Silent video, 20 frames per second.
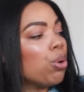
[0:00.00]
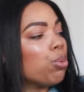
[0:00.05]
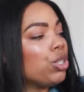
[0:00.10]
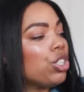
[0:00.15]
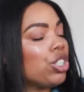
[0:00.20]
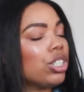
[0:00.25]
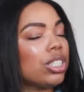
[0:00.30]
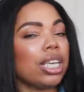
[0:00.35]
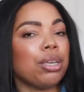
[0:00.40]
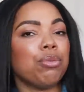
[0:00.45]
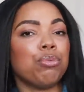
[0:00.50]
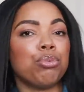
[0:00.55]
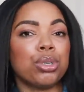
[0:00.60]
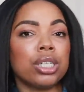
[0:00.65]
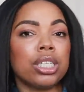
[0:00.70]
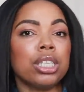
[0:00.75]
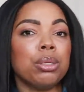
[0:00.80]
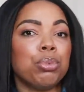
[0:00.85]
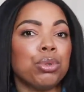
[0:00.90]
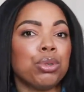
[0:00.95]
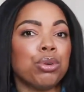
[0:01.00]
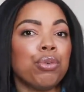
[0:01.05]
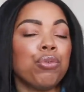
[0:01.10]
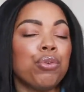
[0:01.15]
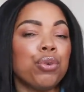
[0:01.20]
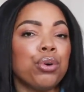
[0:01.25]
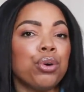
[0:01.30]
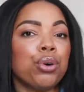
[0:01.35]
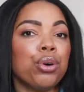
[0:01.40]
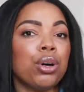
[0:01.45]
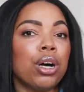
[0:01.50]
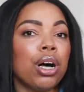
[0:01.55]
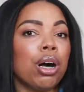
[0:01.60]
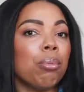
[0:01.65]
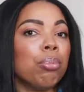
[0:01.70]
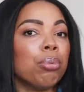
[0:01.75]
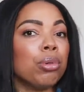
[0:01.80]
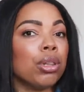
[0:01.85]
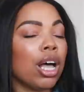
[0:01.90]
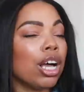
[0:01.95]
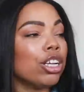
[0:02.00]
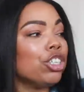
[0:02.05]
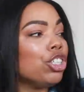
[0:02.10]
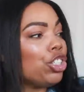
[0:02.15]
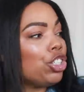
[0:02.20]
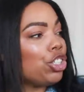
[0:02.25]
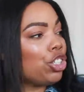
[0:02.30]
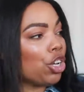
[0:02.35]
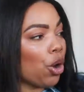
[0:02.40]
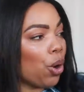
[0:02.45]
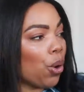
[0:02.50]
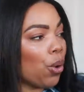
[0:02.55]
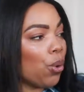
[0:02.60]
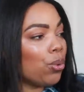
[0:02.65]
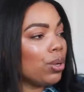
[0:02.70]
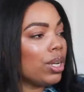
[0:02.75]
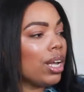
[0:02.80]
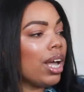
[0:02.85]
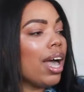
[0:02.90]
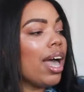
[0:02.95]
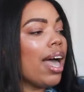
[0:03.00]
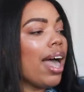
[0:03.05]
which is a really beautiful blush tone.